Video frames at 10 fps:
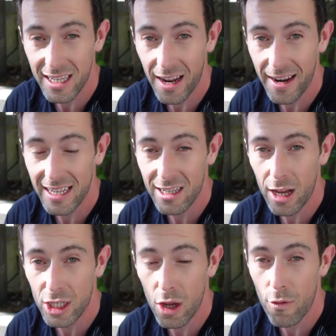done. It's
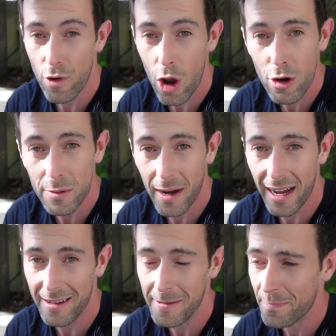a road
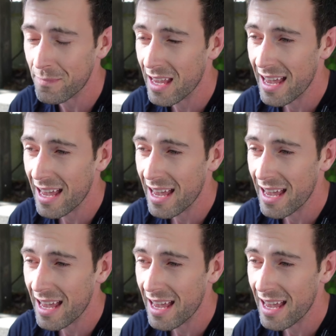mile.